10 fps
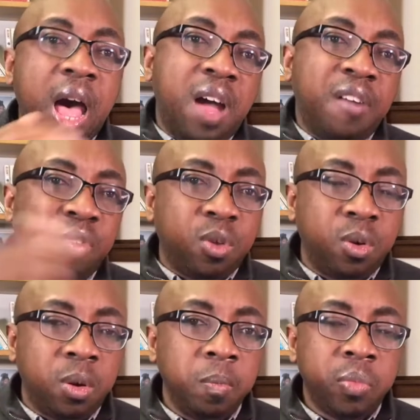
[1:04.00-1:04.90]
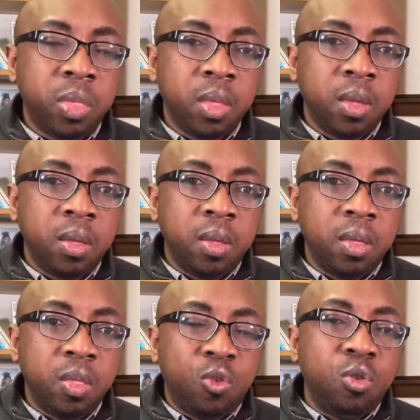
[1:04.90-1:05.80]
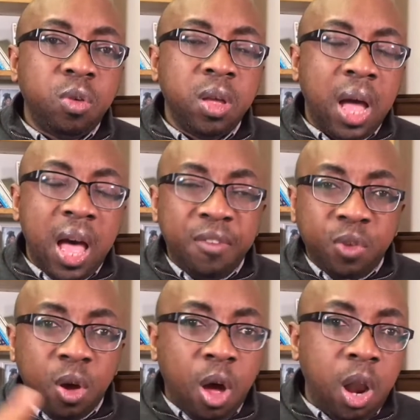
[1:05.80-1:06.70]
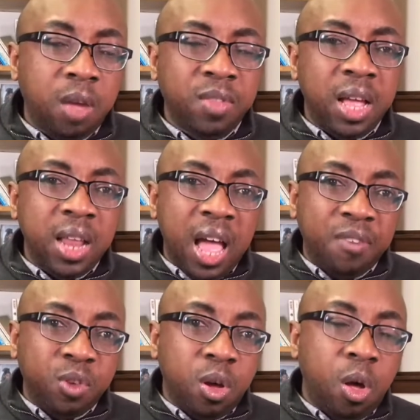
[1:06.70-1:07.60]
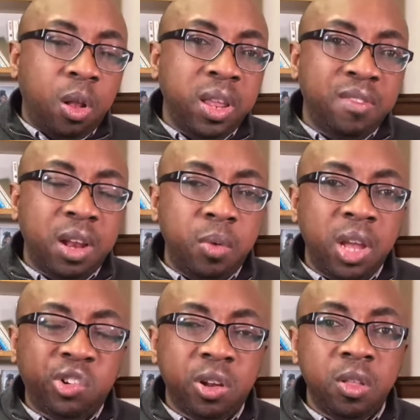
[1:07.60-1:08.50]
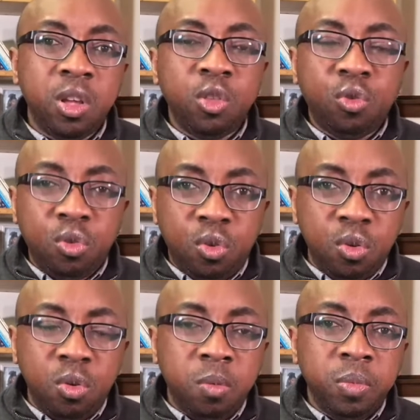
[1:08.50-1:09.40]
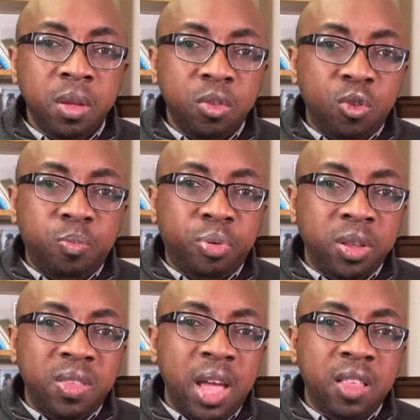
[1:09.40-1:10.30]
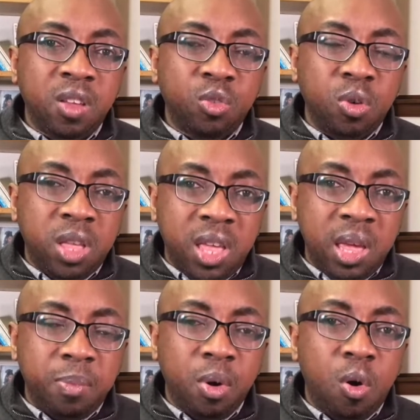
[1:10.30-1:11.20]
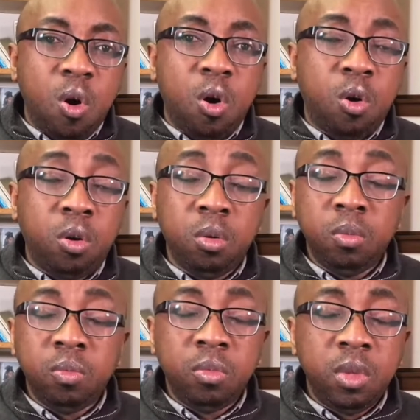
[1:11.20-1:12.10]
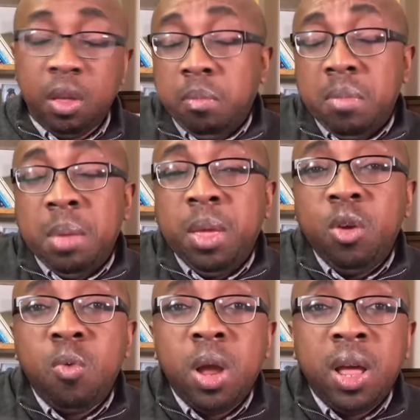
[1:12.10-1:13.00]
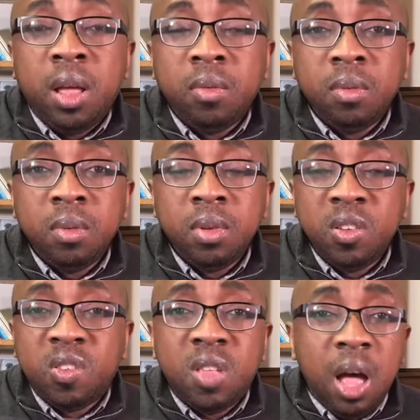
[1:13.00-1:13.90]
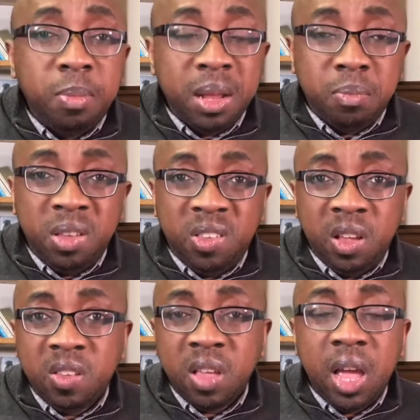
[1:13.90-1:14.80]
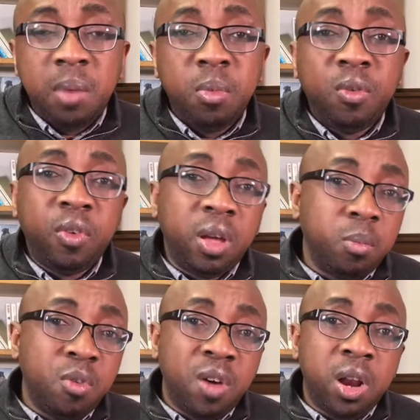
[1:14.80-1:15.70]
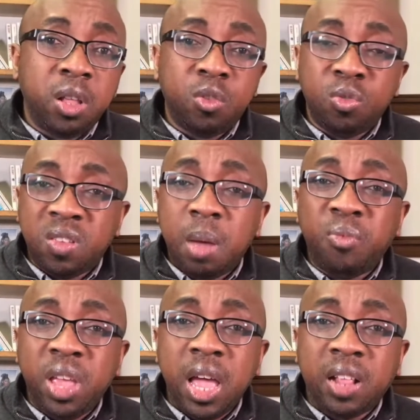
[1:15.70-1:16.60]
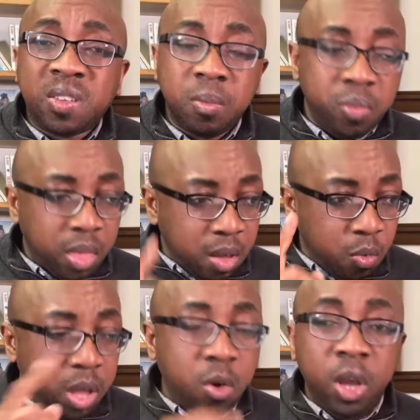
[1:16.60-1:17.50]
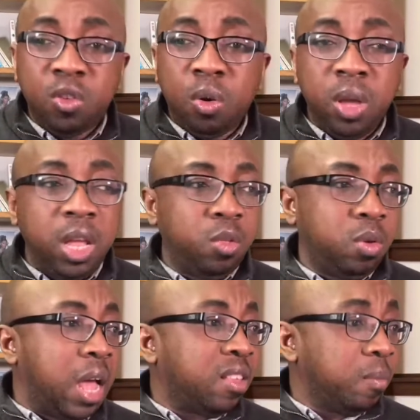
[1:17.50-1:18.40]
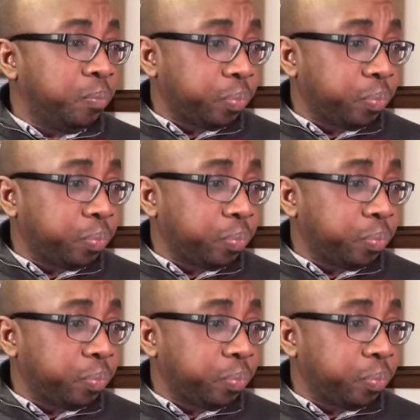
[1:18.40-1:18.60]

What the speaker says: after all of that, after all the evaluation to do to protect, to keep, or maybe you want to stop that business and move on to something else. We're going to look into that.